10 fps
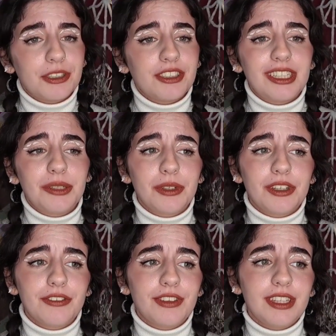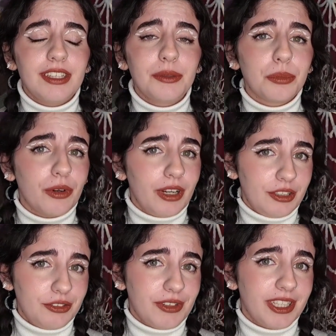especially with the
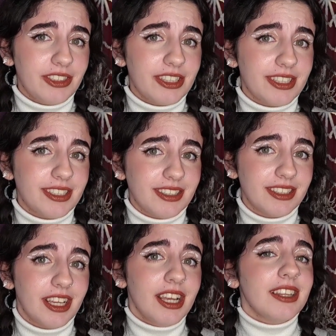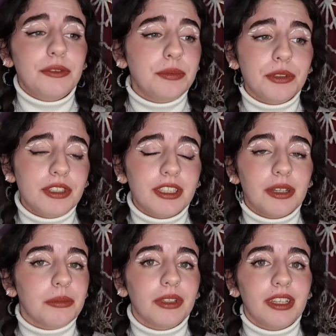price ranges these
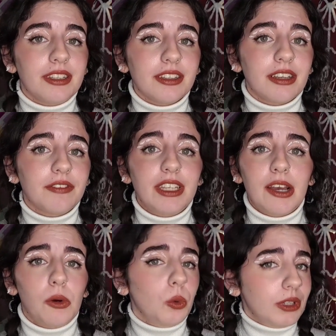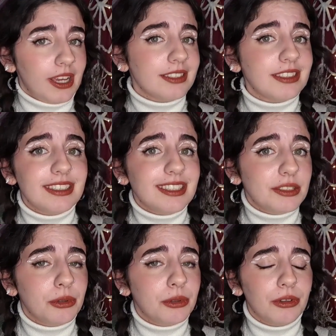beauty companies have the
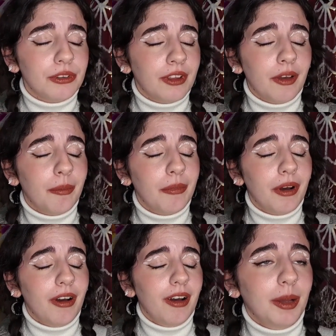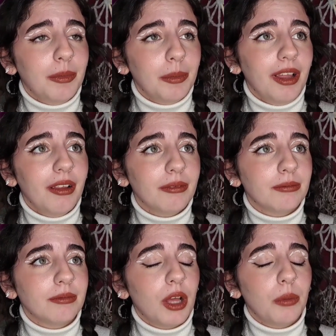audacity to put on them. I'm a
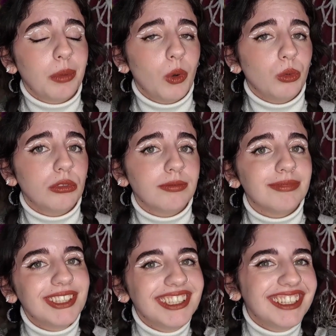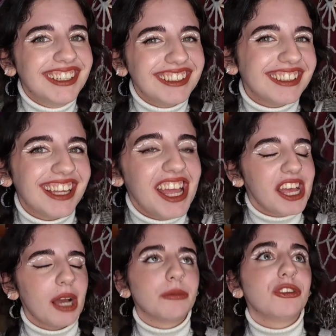bit appalled.
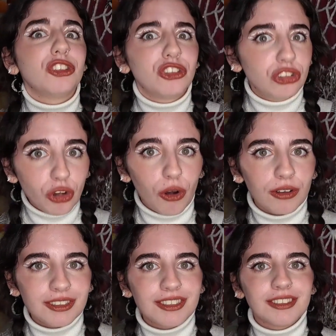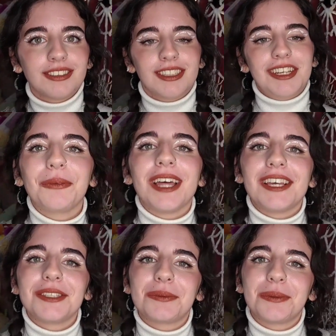I'm shocked. But
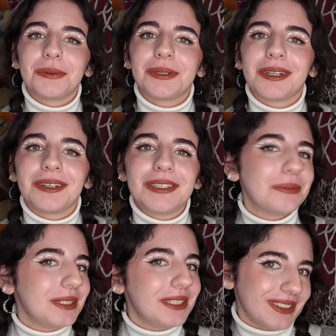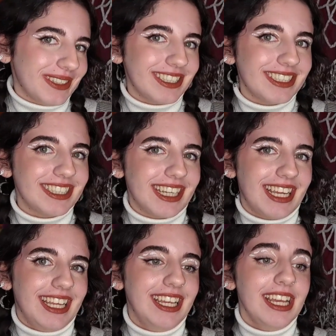that's what we're going to be doing
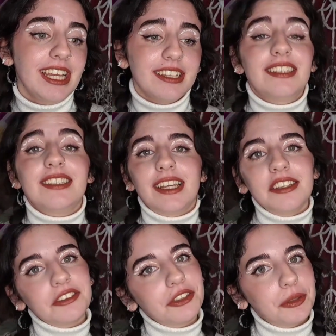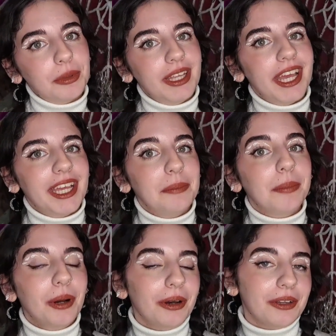today. This is going to be
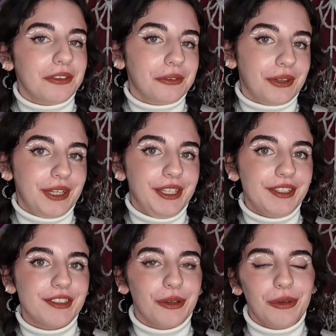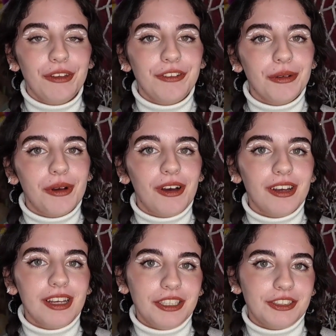a part three, so if you
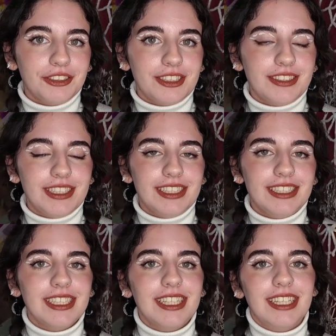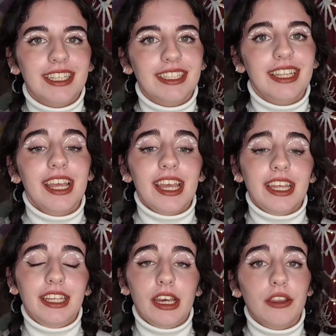are interested in
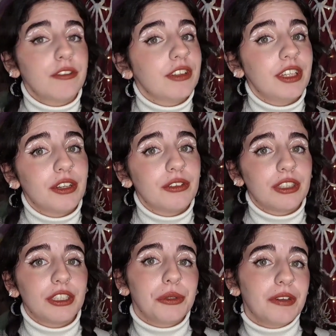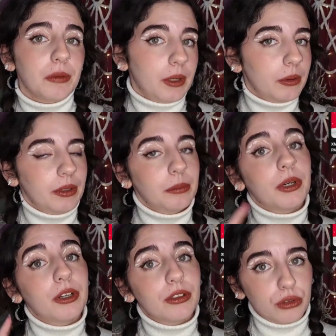any other videos, I do have a part
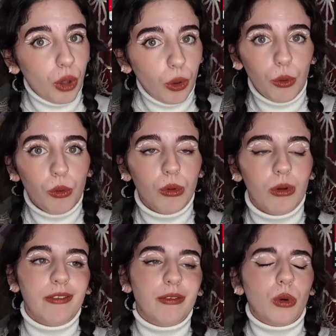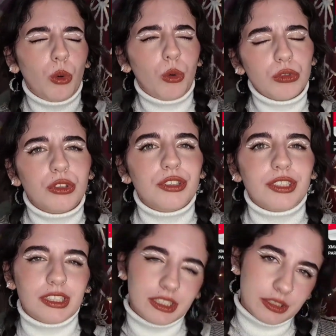one and part two, of course,
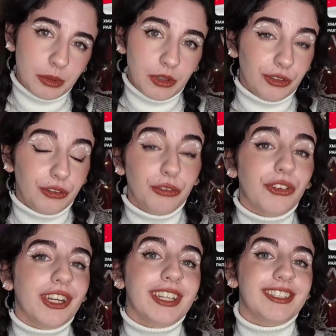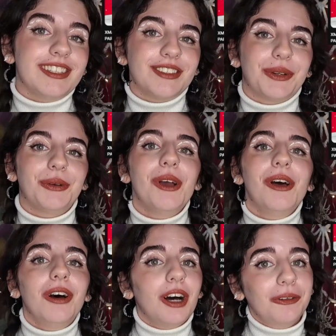because this is a part three.
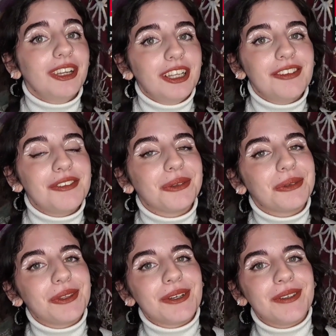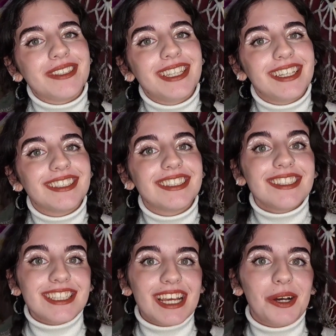So I'll leave all those
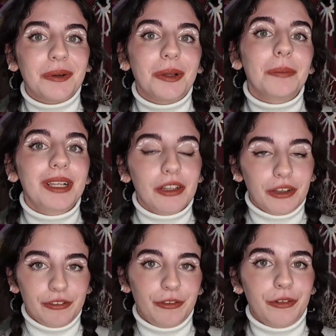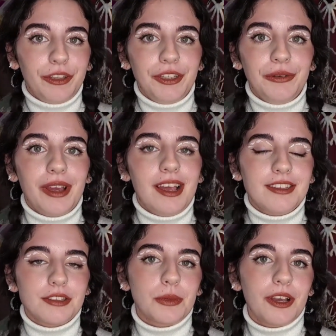linked down below for you,
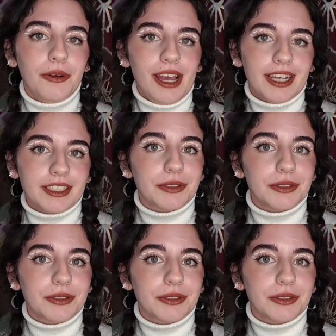as well